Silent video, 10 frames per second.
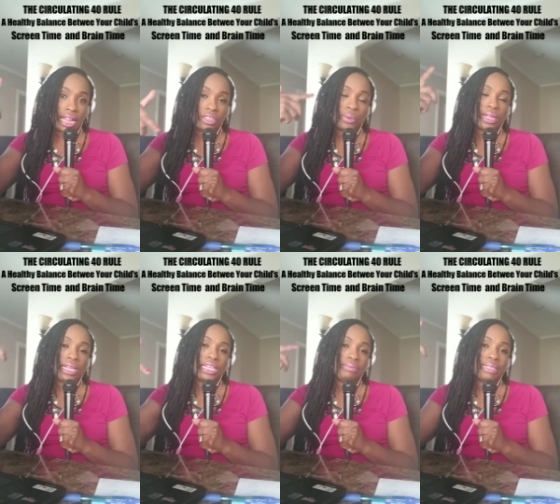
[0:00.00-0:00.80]
and that's why they
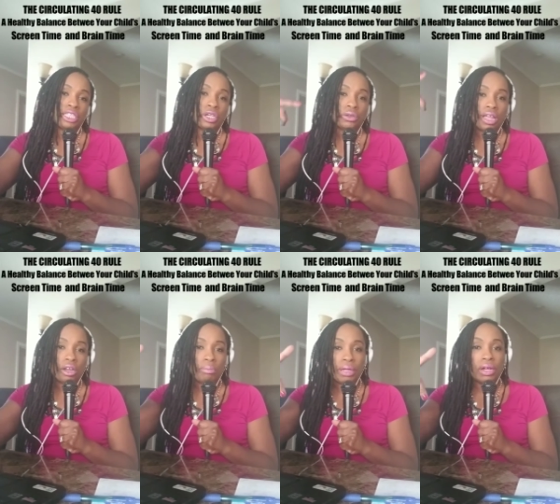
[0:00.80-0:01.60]
need to be single
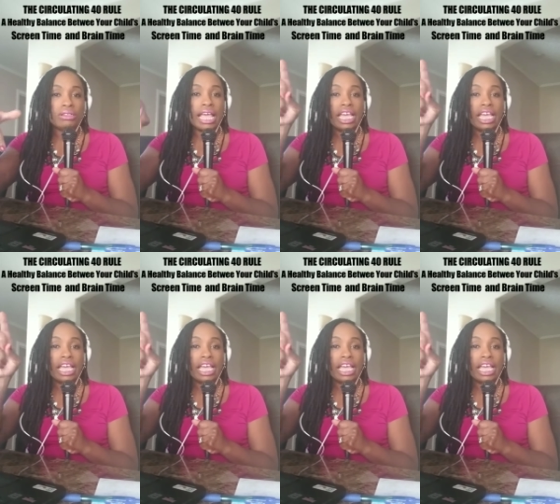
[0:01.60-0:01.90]
dollar bills.